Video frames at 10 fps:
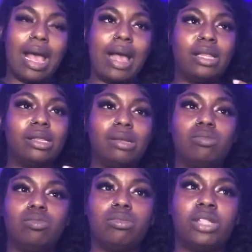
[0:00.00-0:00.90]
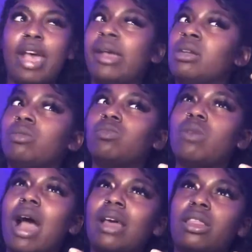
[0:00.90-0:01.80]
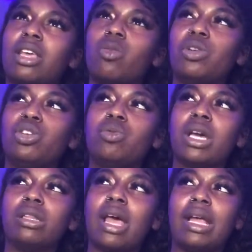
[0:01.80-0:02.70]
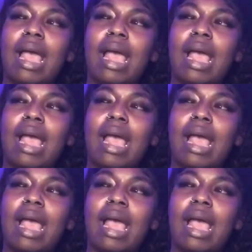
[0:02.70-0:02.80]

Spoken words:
and then I think when you get like